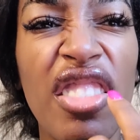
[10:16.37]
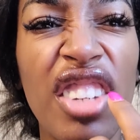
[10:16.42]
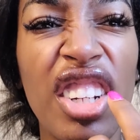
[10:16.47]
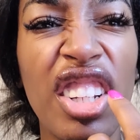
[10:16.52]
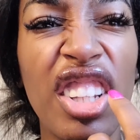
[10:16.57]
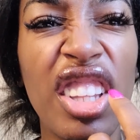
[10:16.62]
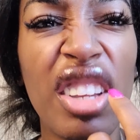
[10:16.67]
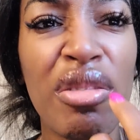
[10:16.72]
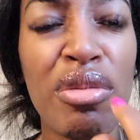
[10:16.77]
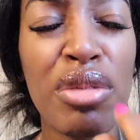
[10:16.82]
of
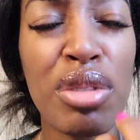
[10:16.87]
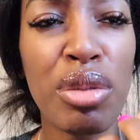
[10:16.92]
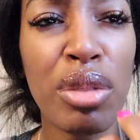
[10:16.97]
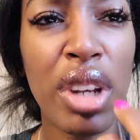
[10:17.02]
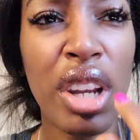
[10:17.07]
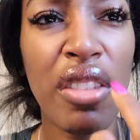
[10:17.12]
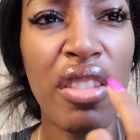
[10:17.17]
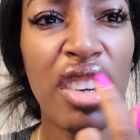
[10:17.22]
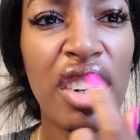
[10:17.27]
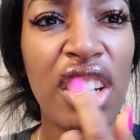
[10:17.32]
your lips
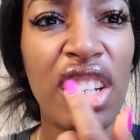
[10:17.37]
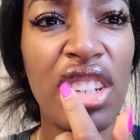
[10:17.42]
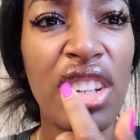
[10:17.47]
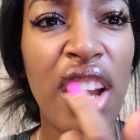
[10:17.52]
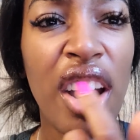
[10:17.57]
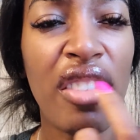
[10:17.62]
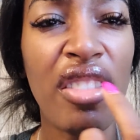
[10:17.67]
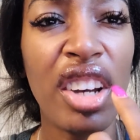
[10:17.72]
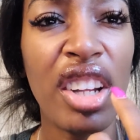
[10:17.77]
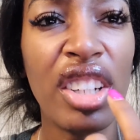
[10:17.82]
whenever you
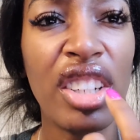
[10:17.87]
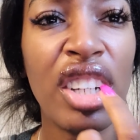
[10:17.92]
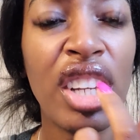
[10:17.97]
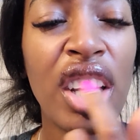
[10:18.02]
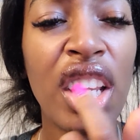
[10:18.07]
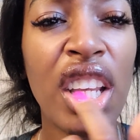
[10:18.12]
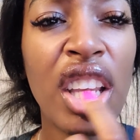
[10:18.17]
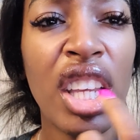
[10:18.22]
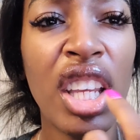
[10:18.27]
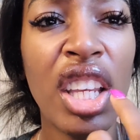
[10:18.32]
have on
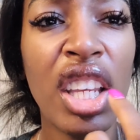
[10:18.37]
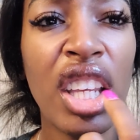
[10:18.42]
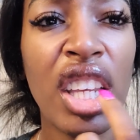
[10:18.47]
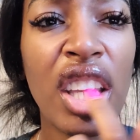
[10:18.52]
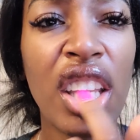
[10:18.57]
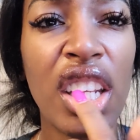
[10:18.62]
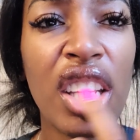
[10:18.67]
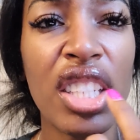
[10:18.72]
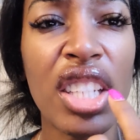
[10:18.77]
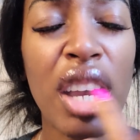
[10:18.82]

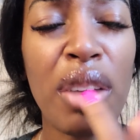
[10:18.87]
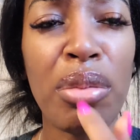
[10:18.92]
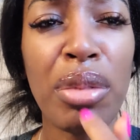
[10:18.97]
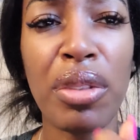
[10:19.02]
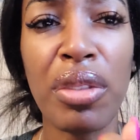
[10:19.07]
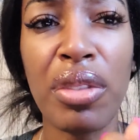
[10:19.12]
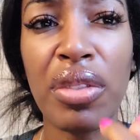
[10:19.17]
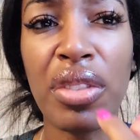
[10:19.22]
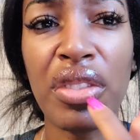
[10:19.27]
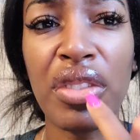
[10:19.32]
any
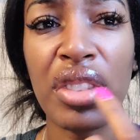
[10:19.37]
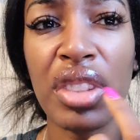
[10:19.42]
type of,